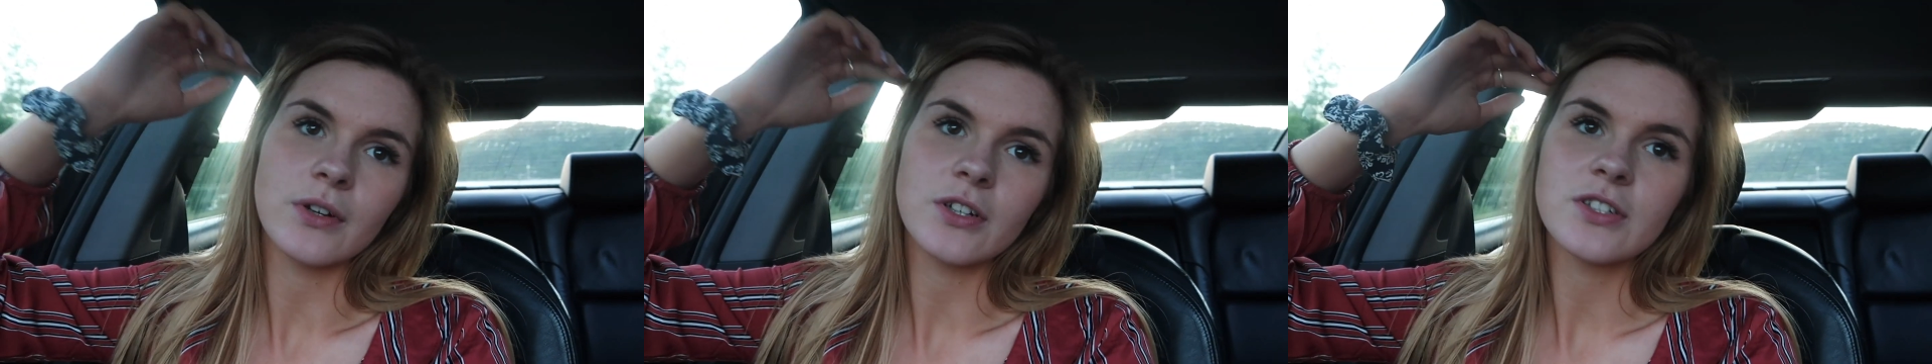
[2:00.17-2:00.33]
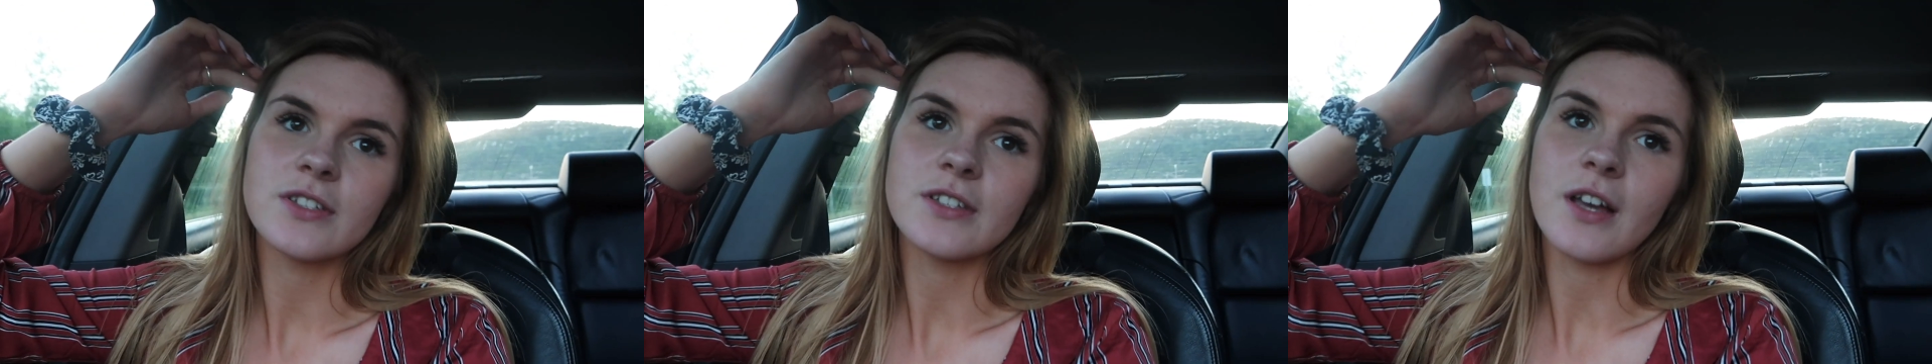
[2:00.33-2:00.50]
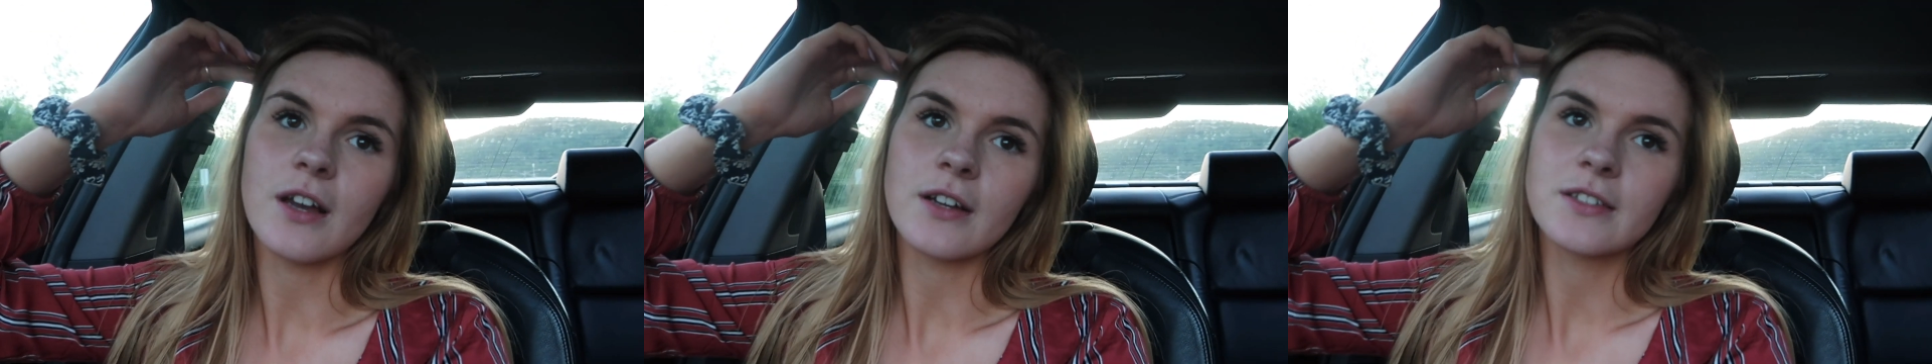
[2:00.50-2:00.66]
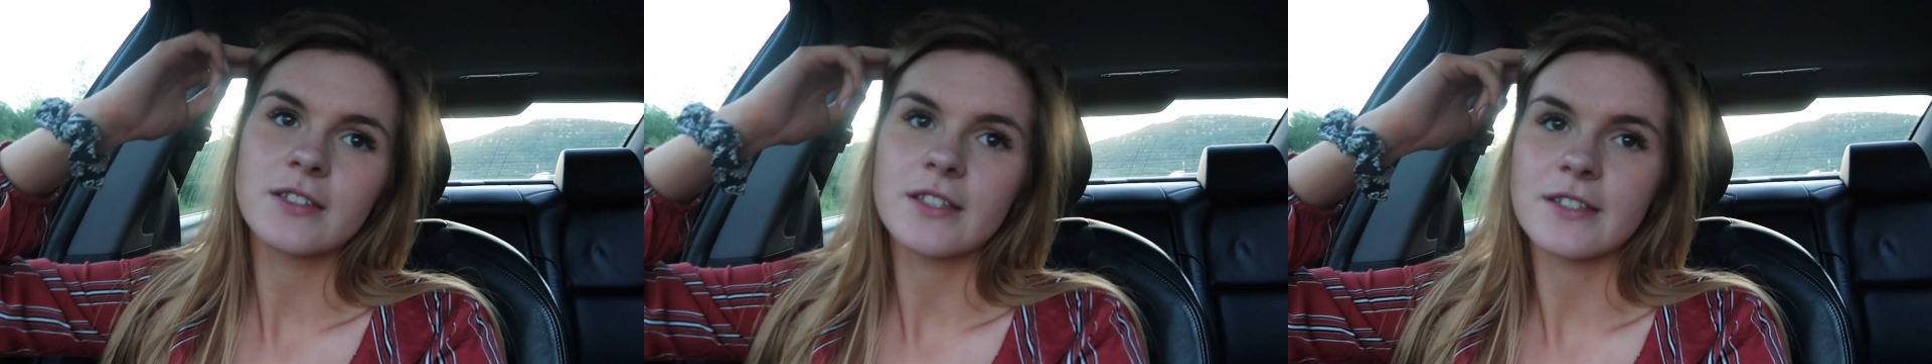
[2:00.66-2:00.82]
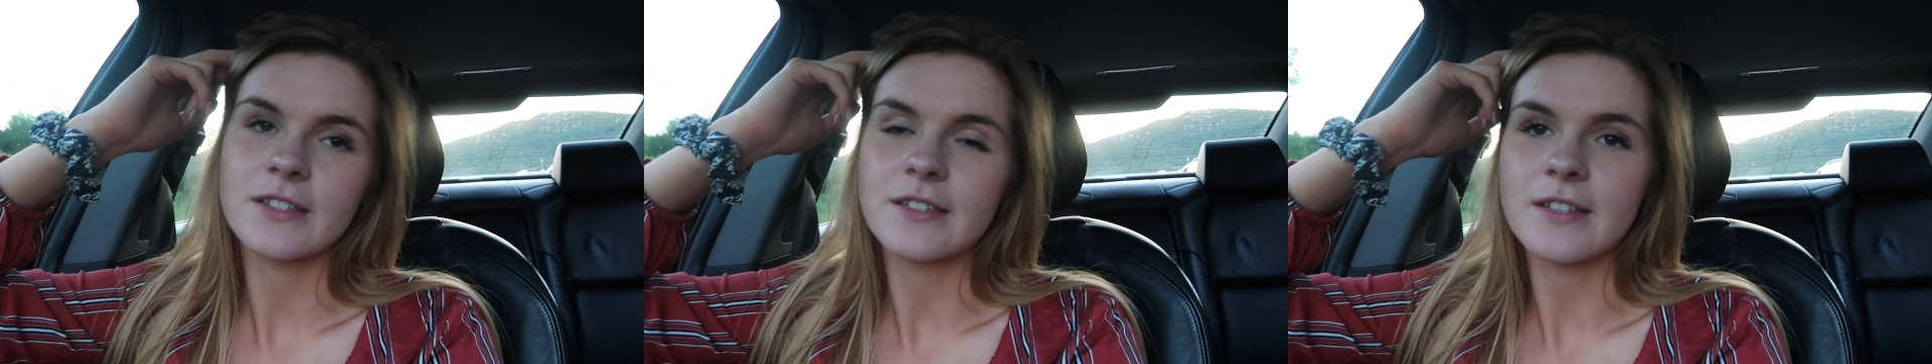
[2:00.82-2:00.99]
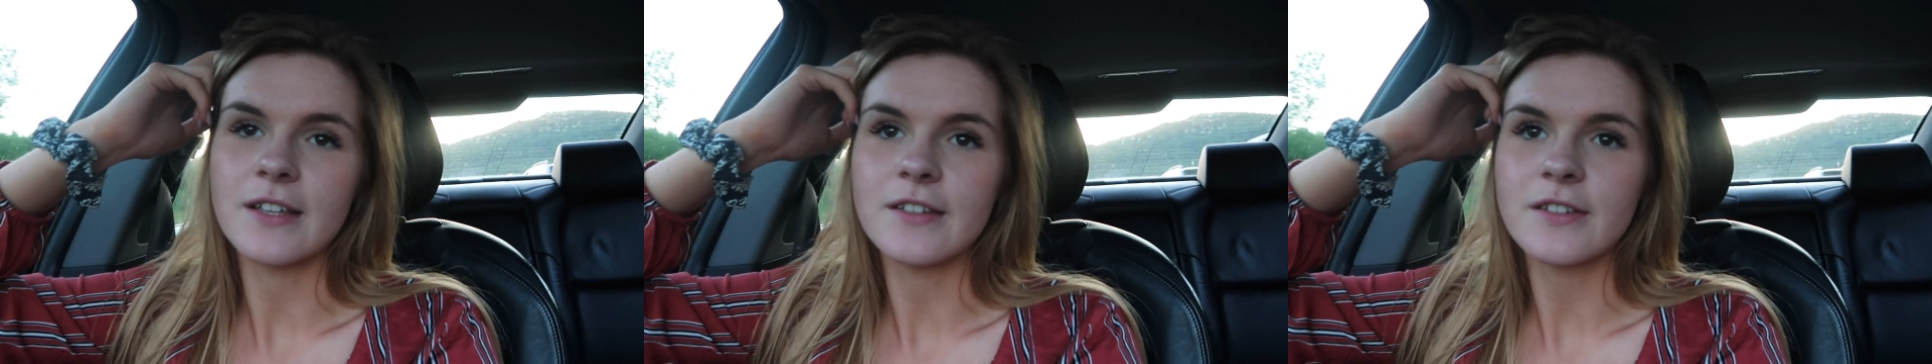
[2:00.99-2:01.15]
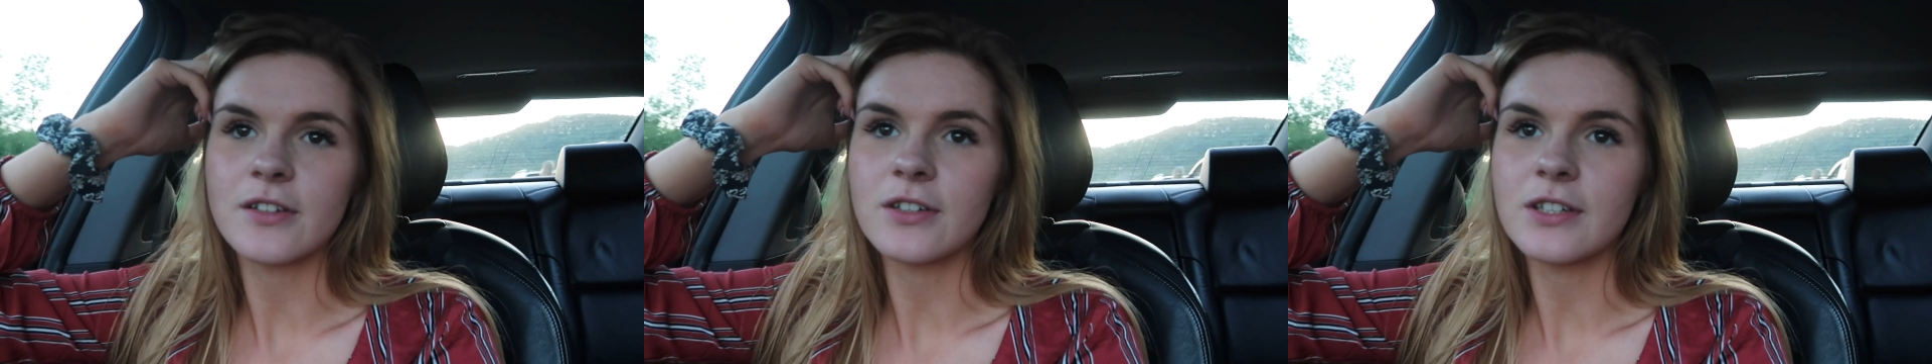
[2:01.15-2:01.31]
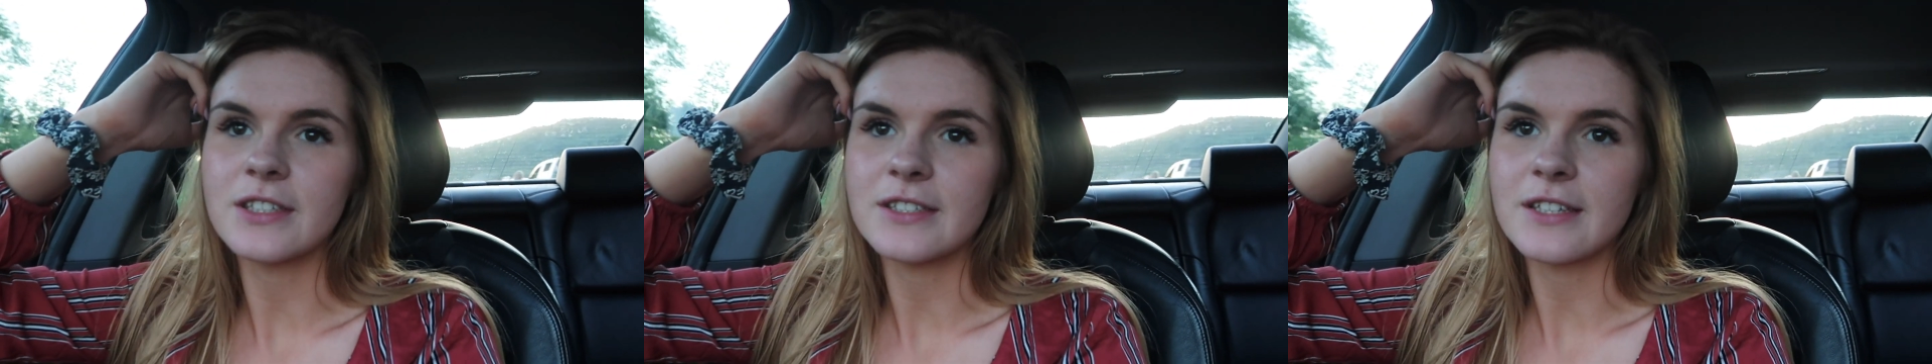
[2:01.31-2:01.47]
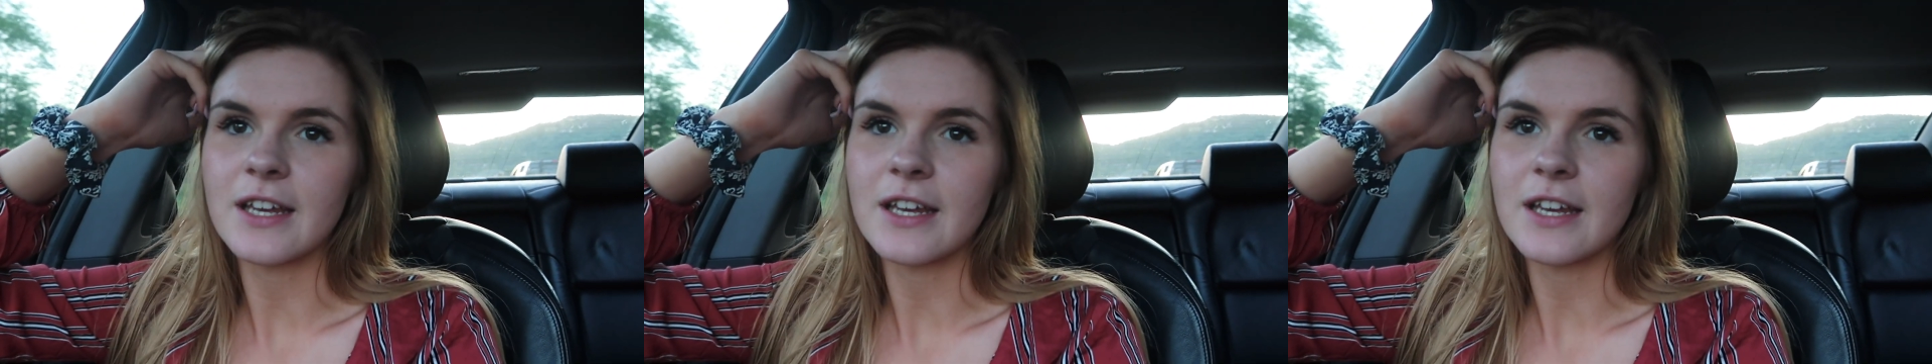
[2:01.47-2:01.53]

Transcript: which sucks because the sun's already